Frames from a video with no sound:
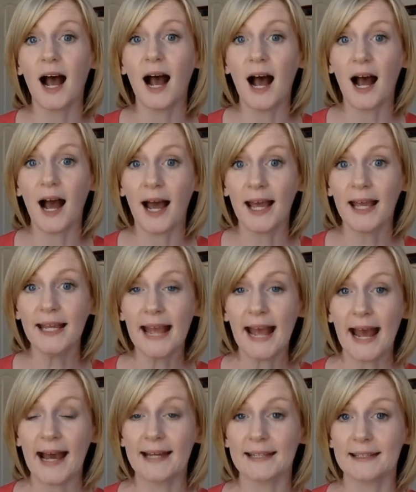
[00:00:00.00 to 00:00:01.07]
I
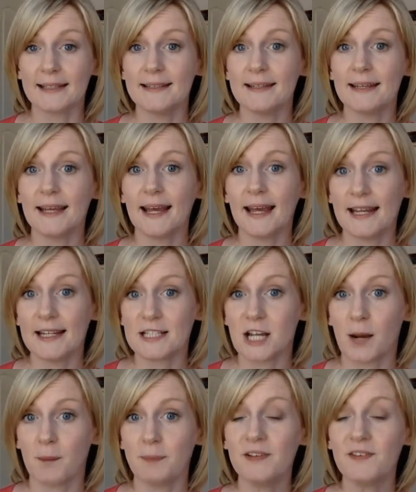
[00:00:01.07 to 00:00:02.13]
added a
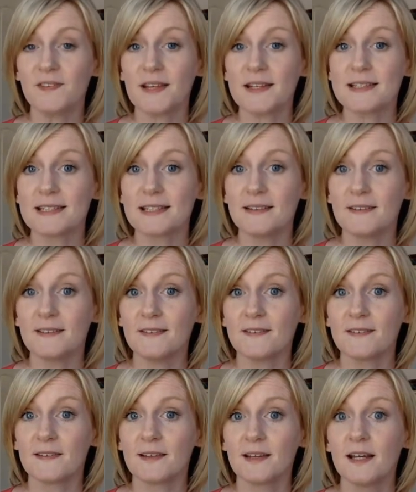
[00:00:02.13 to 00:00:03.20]
topic
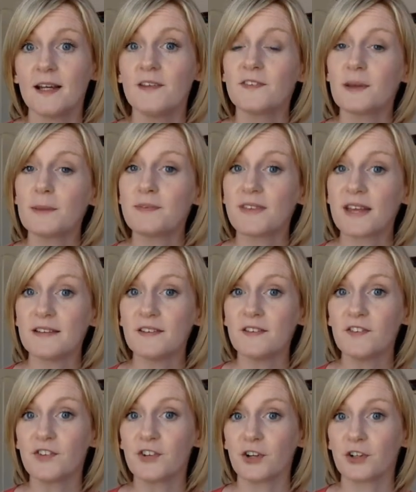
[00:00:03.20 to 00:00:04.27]
sentence, some
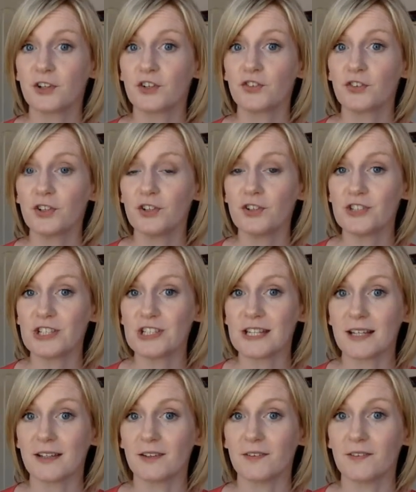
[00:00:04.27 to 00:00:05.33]
sentence starters for your
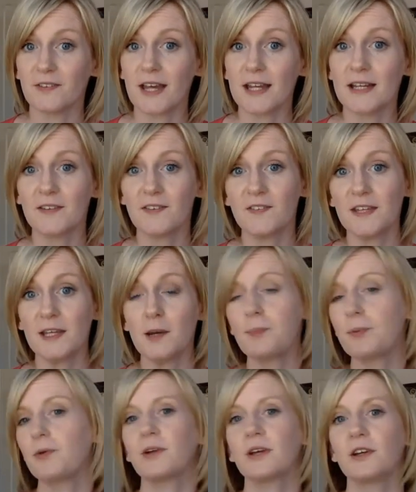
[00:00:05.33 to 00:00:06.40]
details, and a
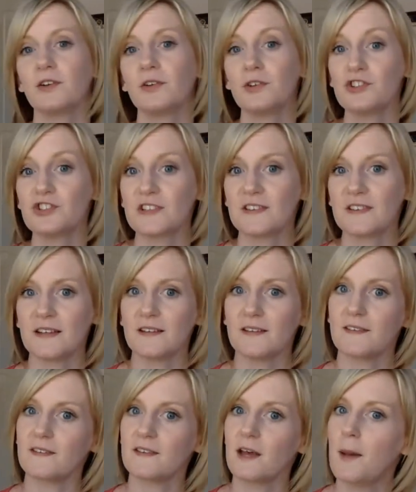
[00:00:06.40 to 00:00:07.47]
sample conclusion
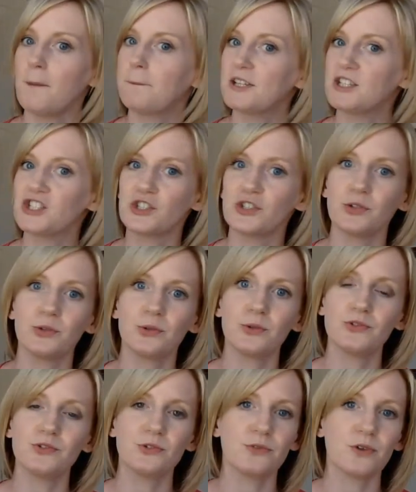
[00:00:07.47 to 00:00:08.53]
sentence, but
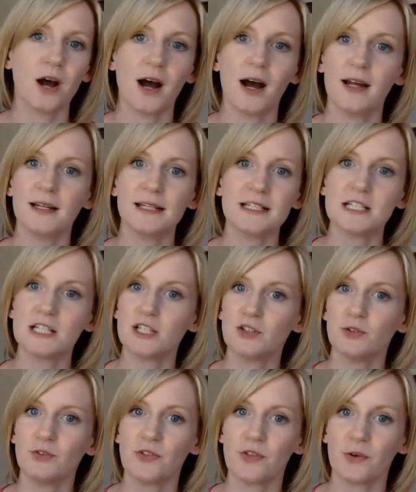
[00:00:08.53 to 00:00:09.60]
you do not need to
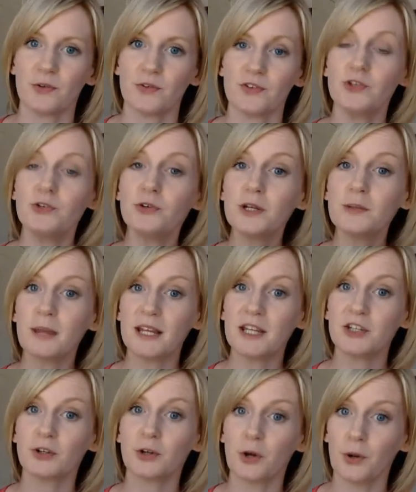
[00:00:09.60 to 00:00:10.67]
use those. You can make
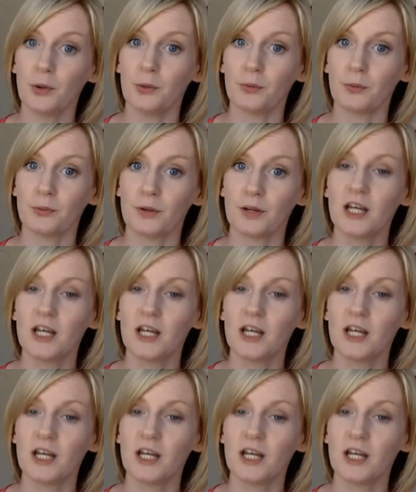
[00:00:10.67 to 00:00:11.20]
your own.